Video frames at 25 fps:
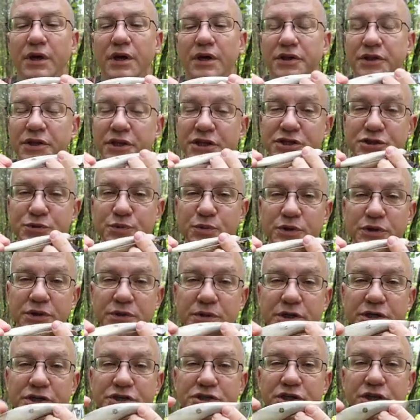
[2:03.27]
This one
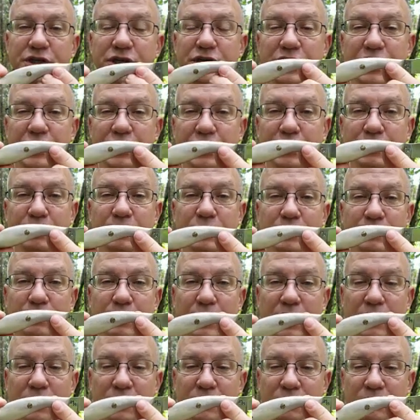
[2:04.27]
is in caribou
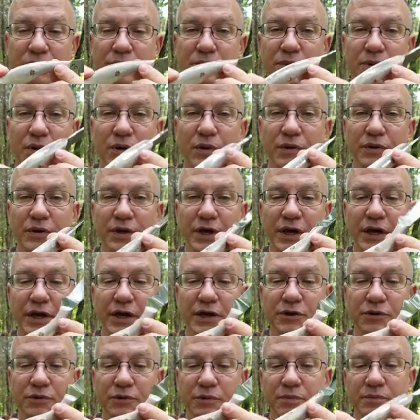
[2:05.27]
bone on the
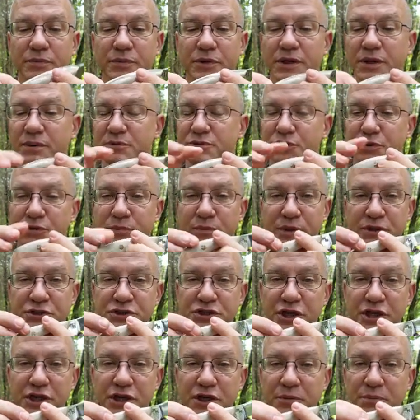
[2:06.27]
handle. It comes with
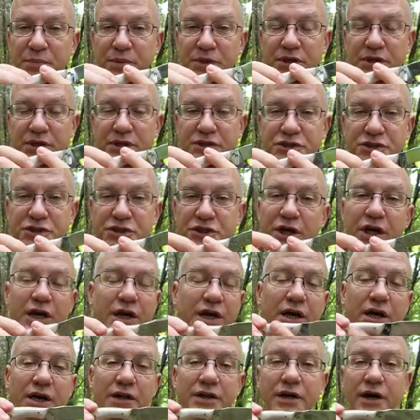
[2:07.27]
mosaic
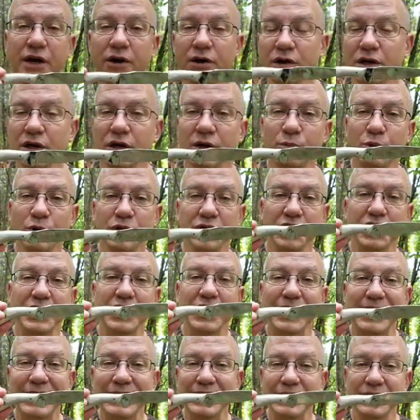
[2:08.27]
pins. They all come with a
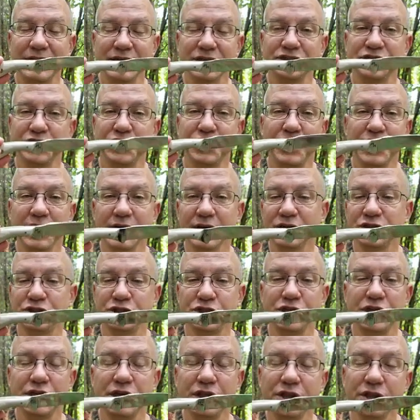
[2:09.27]
Kydex neck
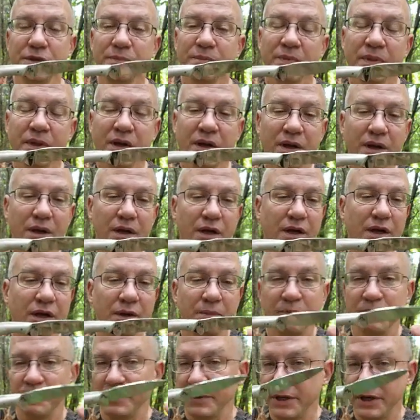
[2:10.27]
sheath,
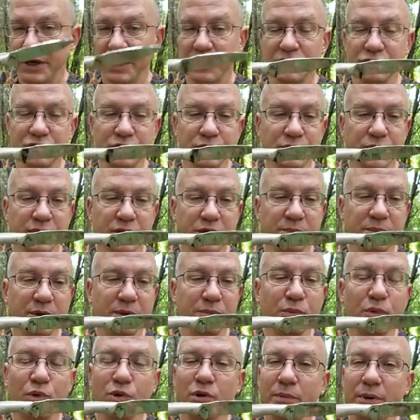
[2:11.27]
and I'll do a little bit
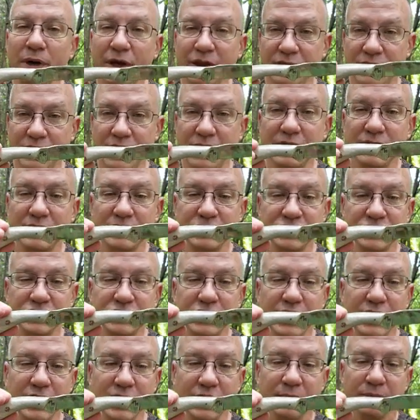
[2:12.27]
more about that in a
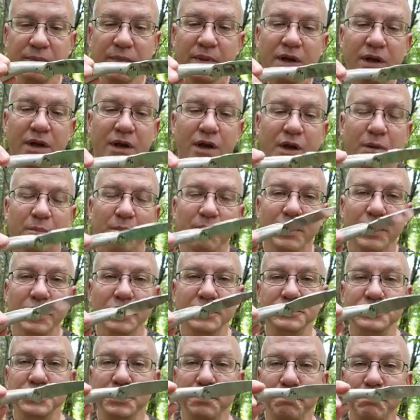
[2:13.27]
second.
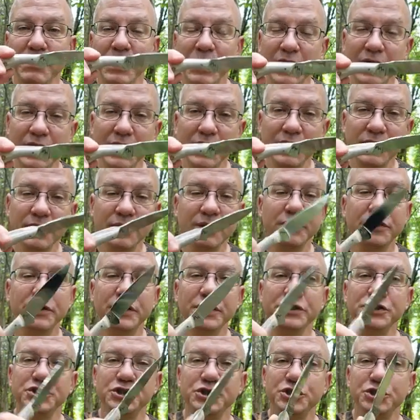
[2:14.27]
But to me,
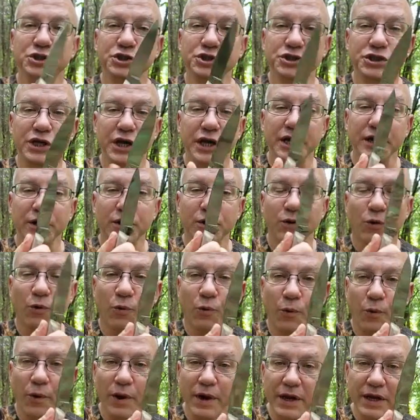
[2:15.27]
this is just a
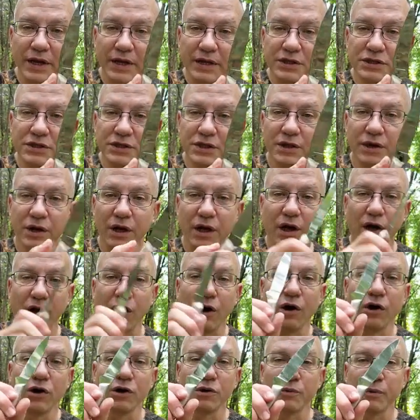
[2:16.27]
great
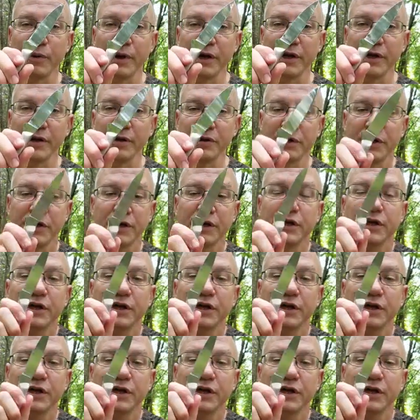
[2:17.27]
all-around